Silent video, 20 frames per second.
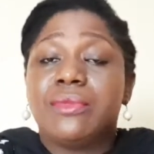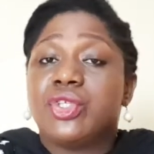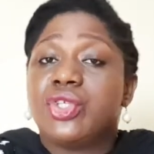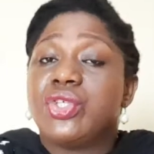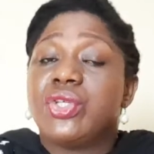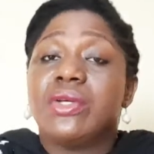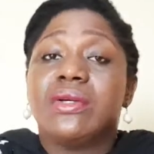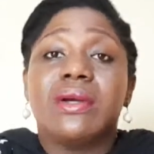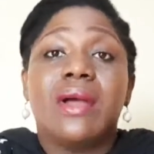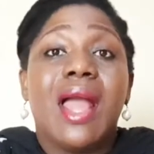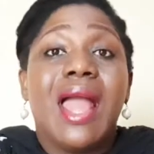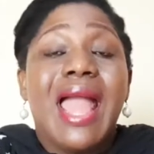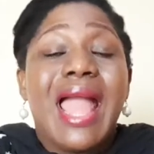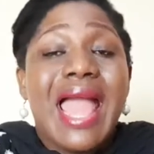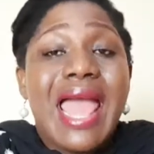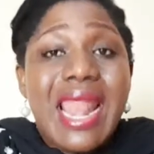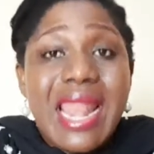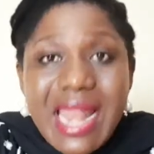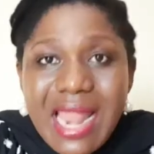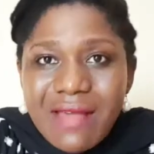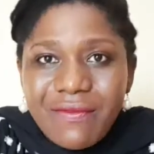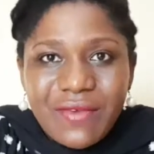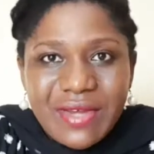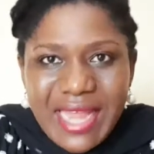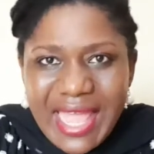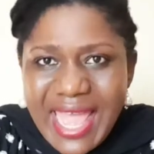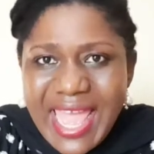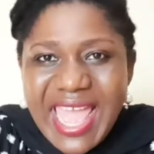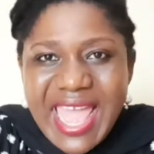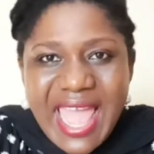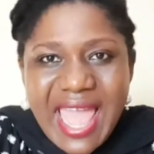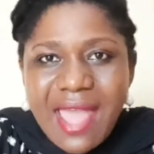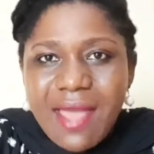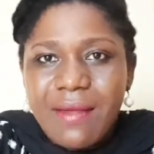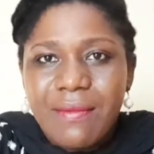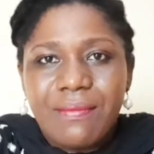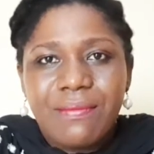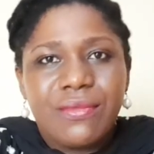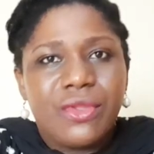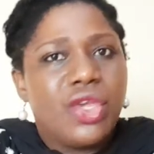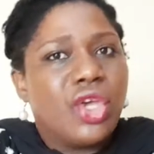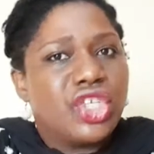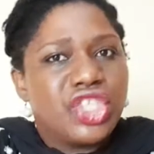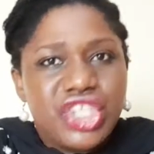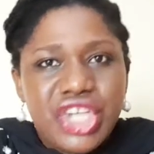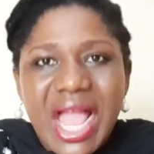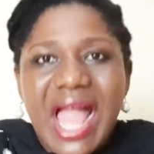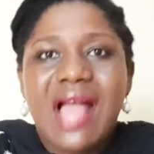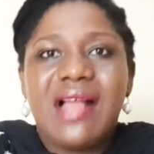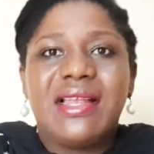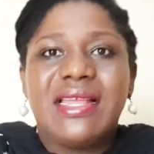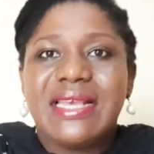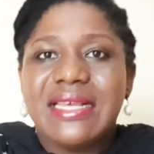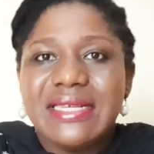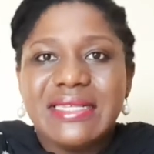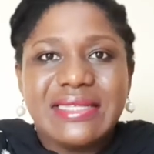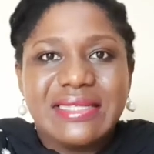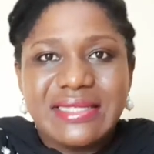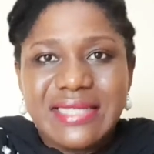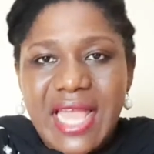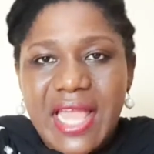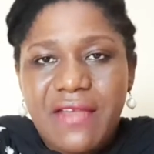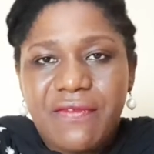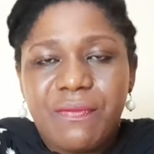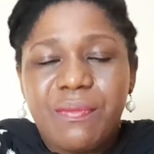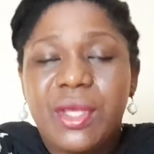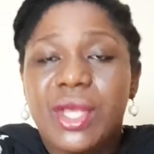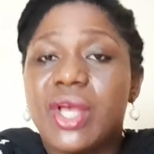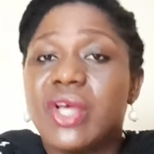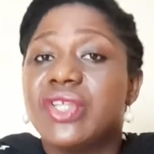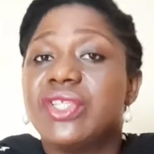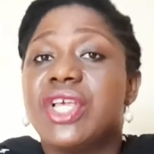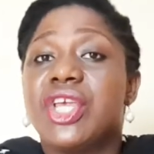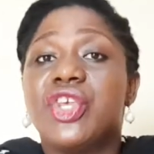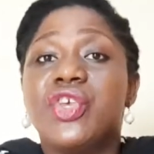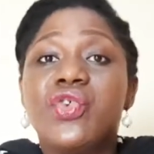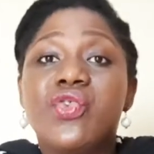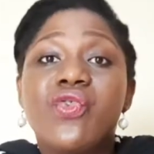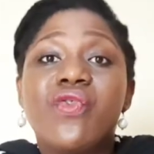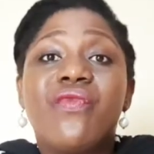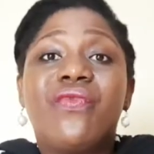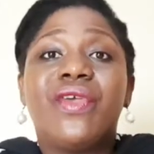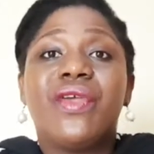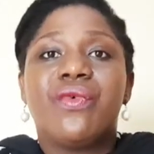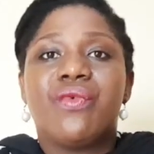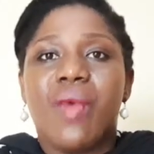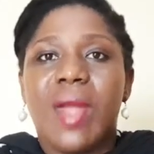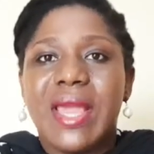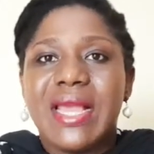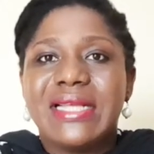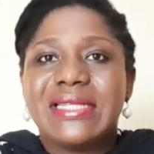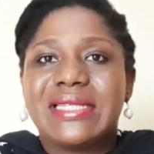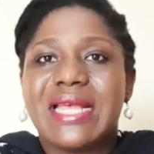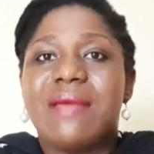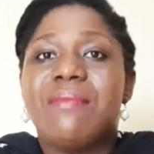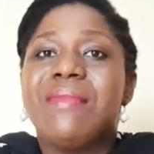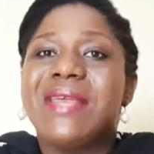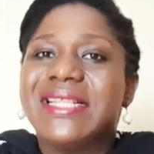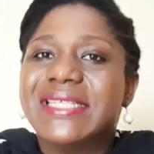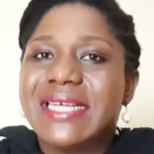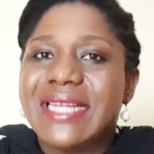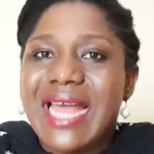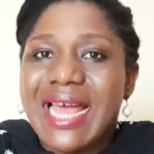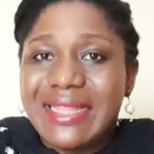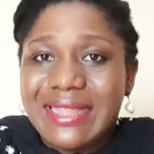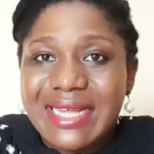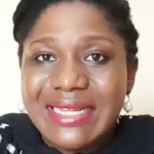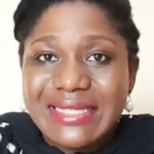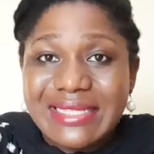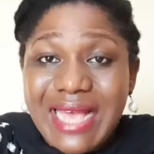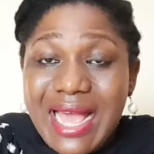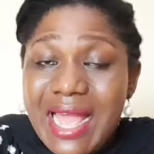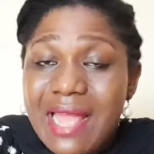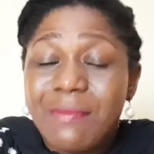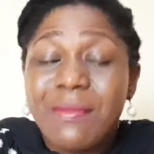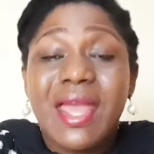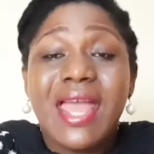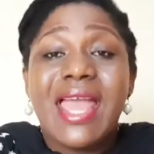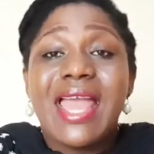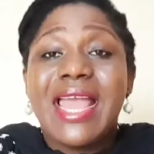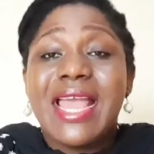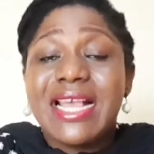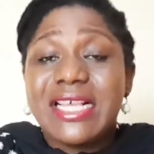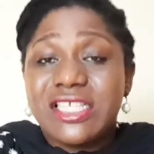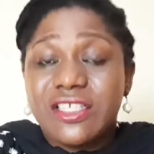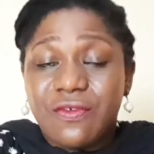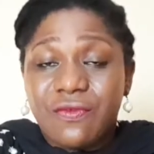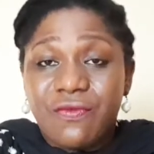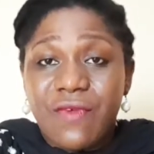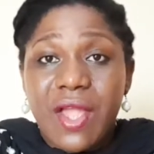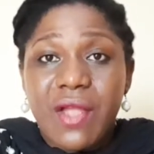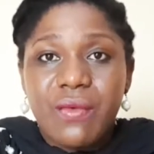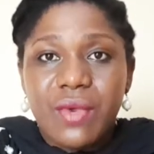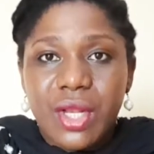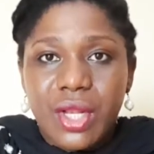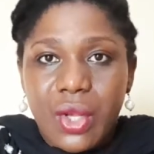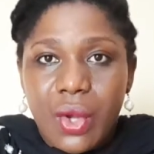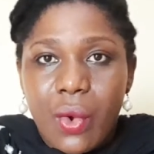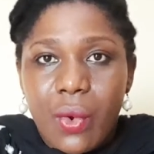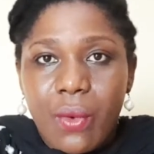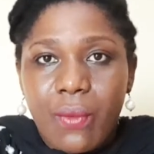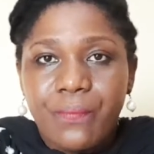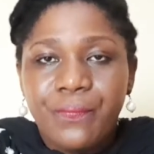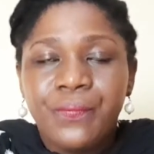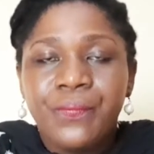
to 11 a.m., your child is safe because the UV rays emitted at that time is very low.